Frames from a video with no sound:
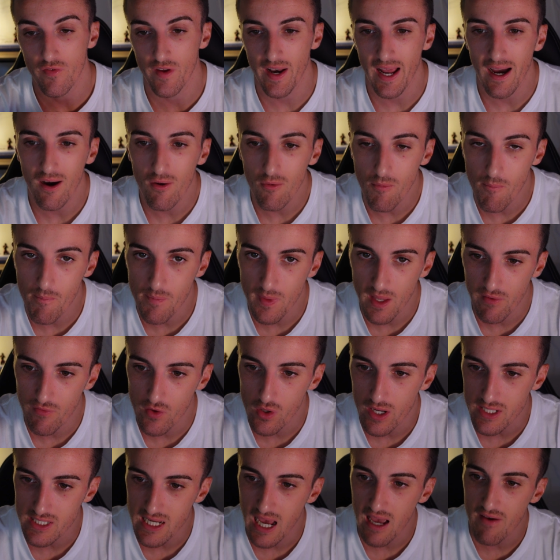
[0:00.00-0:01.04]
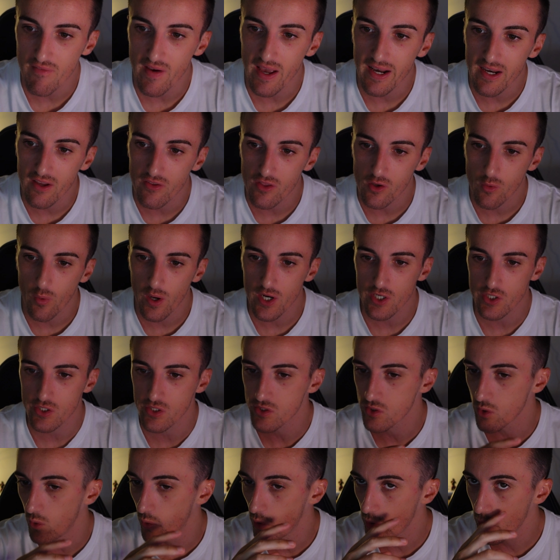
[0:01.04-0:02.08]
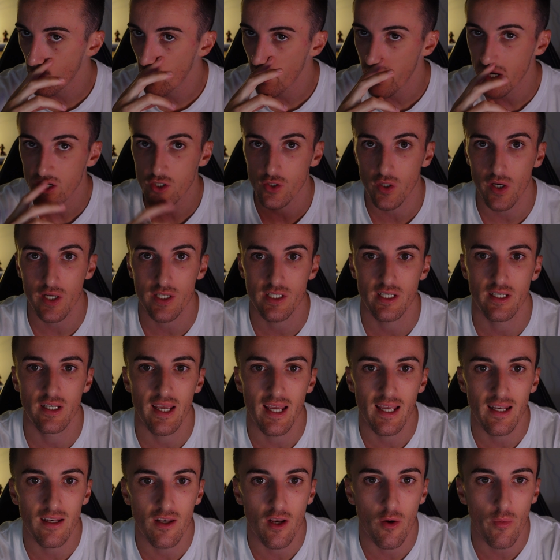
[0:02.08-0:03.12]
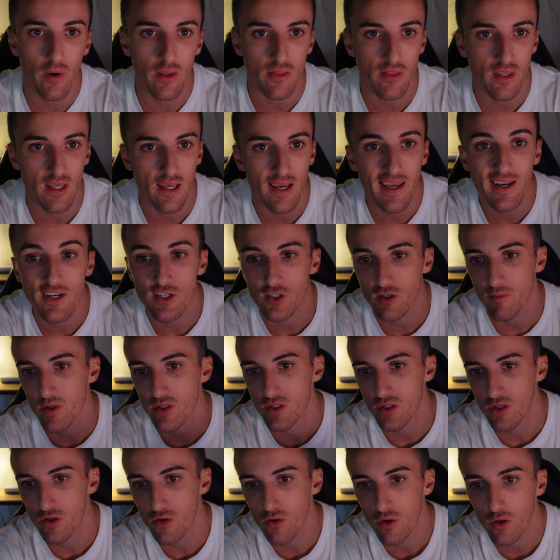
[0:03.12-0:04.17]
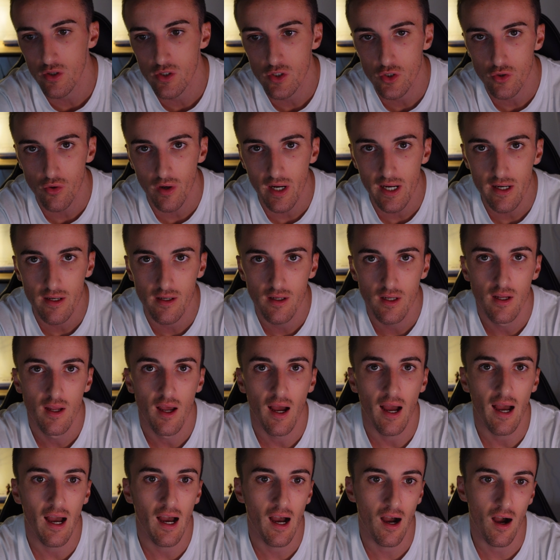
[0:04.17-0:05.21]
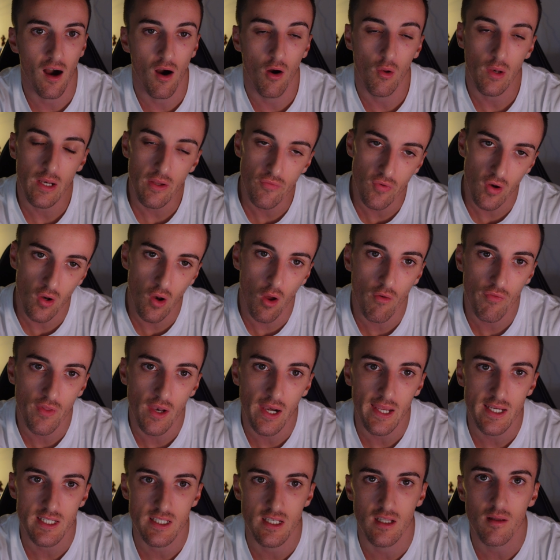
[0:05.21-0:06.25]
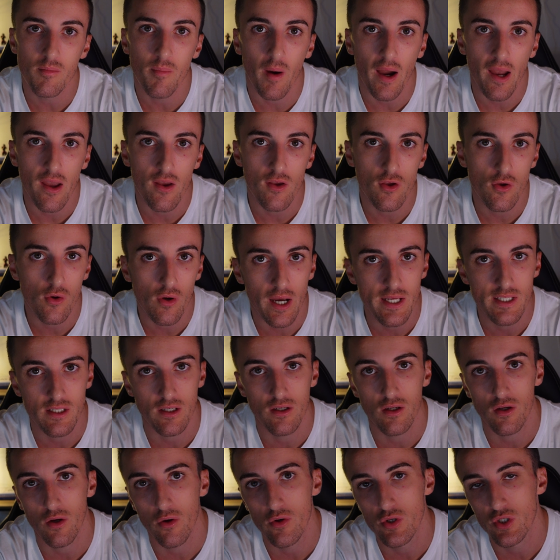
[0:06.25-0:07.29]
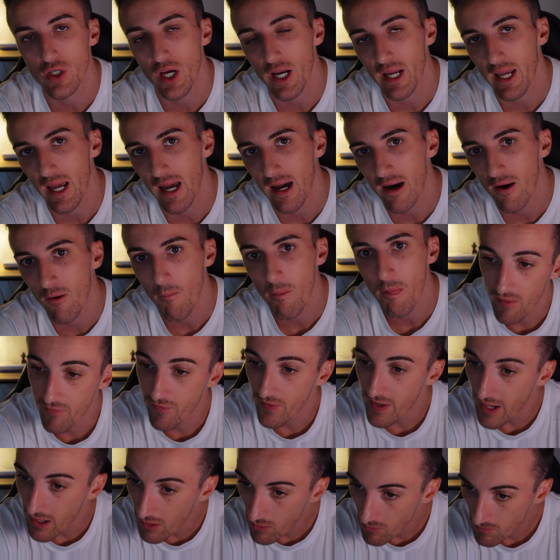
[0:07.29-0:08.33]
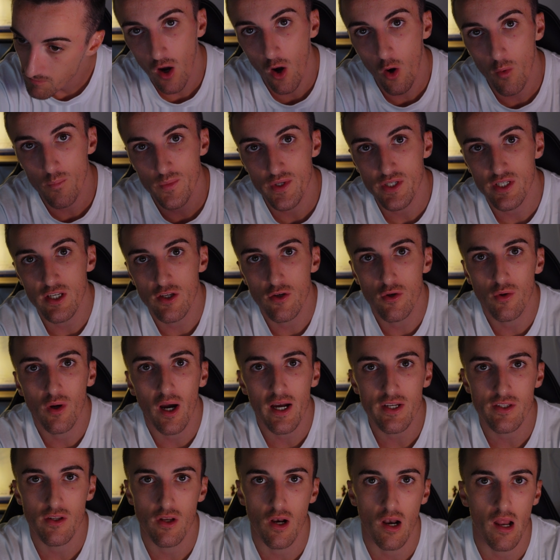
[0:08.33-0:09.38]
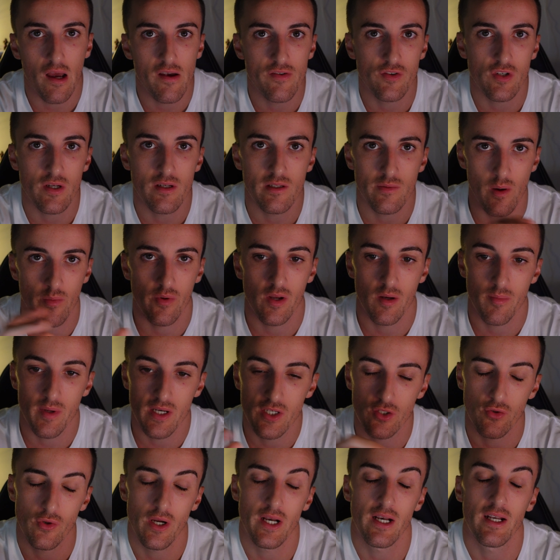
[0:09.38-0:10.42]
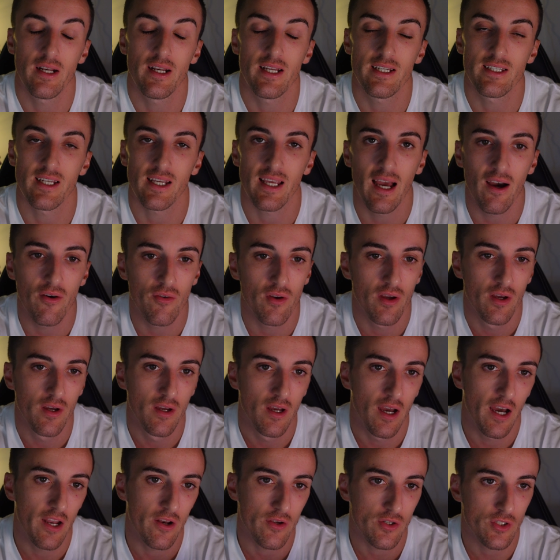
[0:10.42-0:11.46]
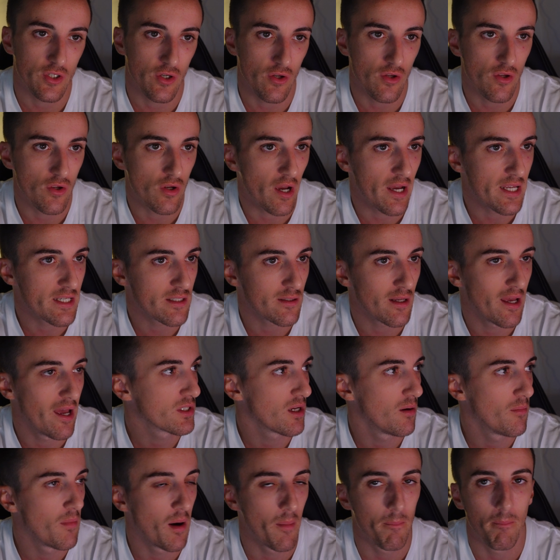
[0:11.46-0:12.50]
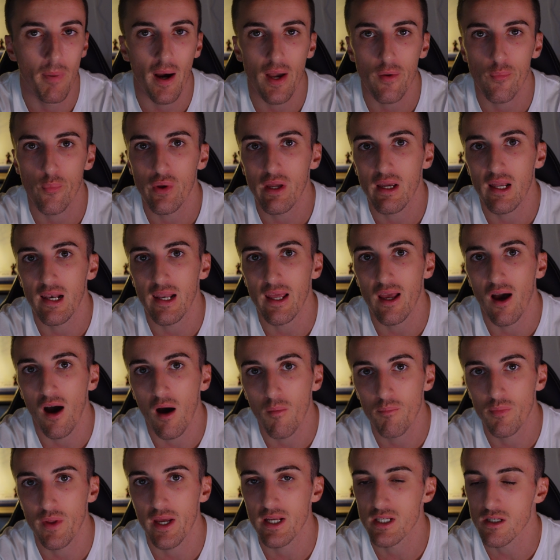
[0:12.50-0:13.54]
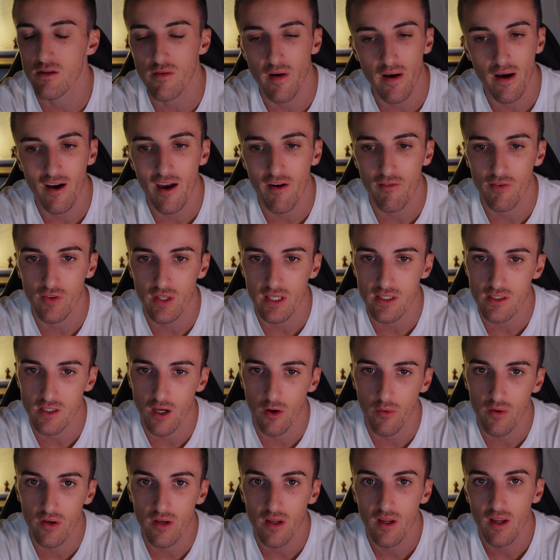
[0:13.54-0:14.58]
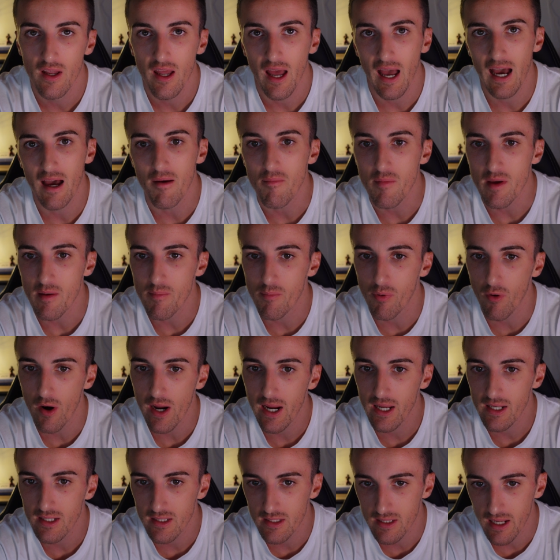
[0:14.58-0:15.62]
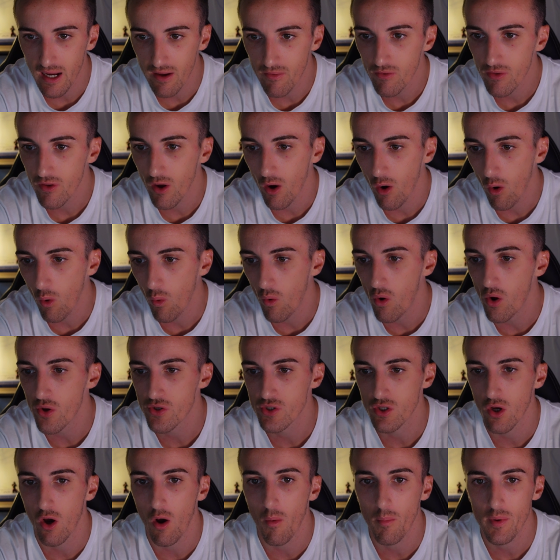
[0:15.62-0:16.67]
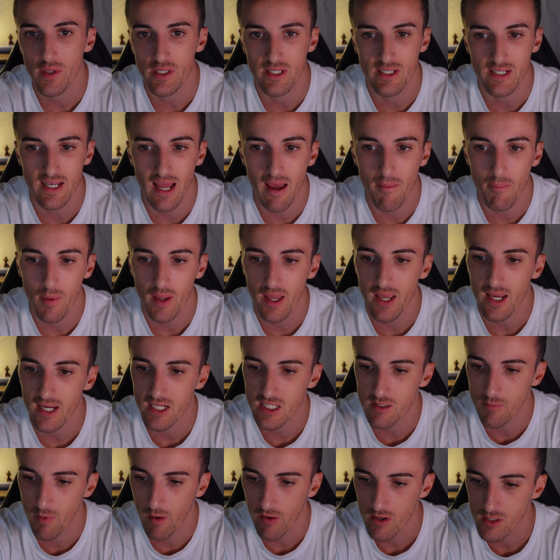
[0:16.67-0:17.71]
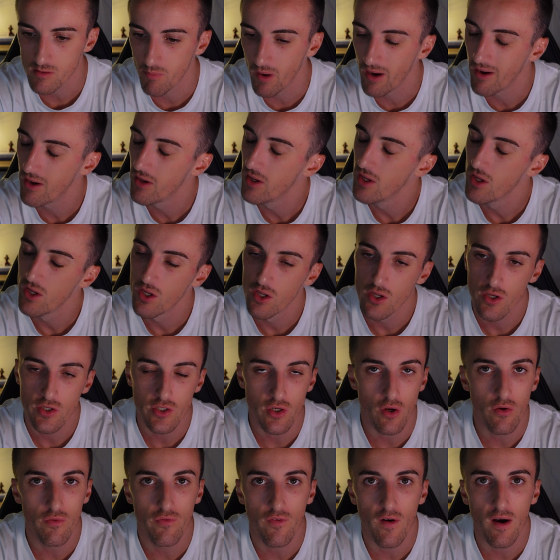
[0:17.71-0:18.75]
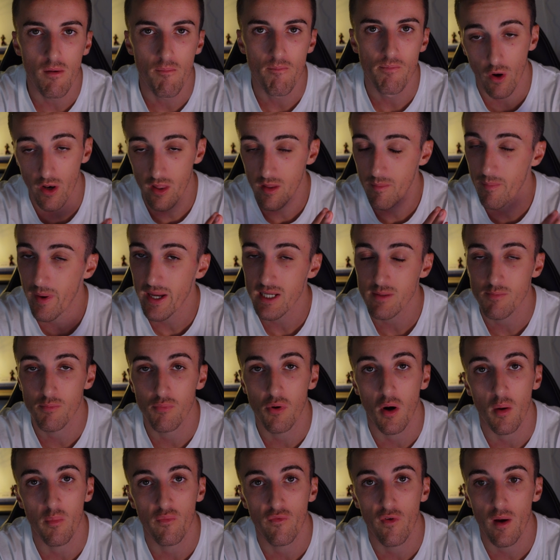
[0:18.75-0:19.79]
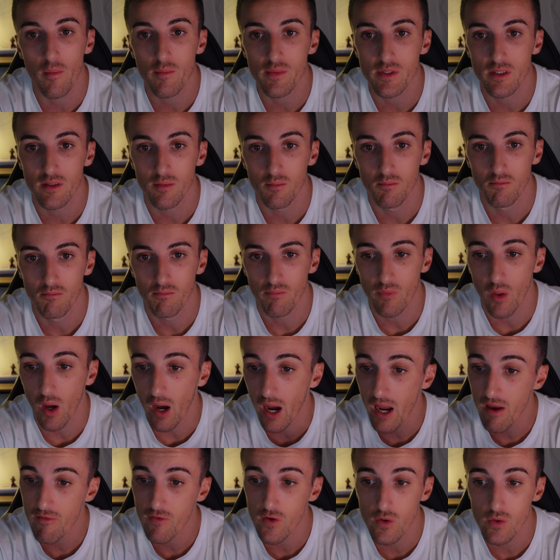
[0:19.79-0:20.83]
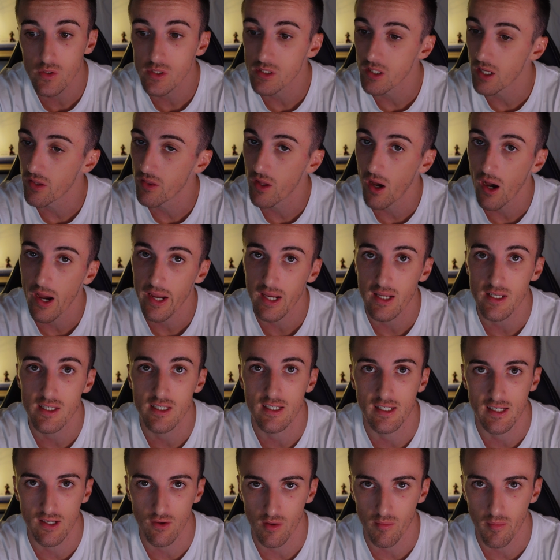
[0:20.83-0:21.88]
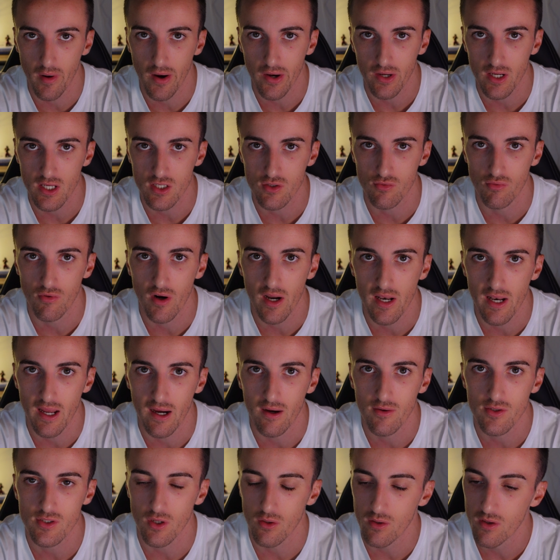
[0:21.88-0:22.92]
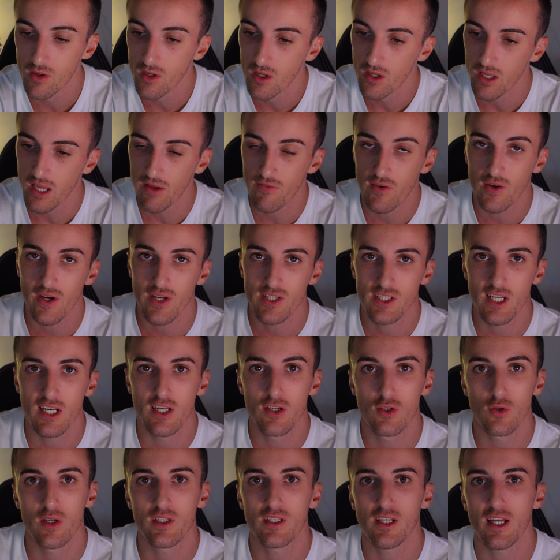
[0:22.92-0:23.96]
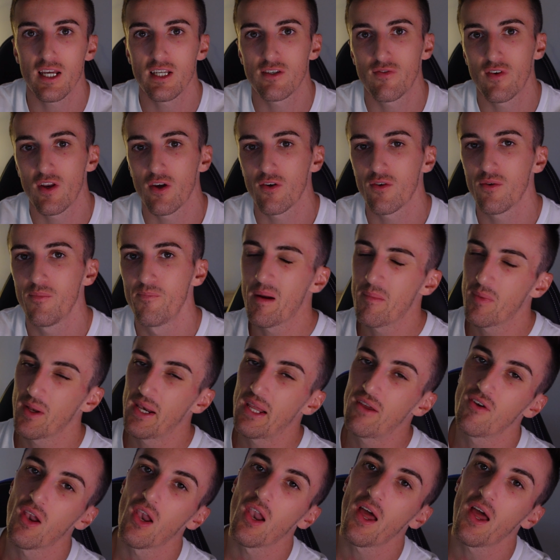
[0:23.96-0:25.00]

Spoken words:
for now, if you guys have any other questions or you're interested in knowing the instruments that you can trade, I'll leave a lot of the links in the bio. You guys can go check it out. But for now, I hope to see you guys in the live streams where we're going to be trading this account, and I'll show you guys some bi-weekly updates of how everything's going and be breaking down the whole TOPSTEP experience. But so far, one of the best prop firms that I've used and that I can see on the markets right now. So if you guys did enjoy today's video, remember, leave a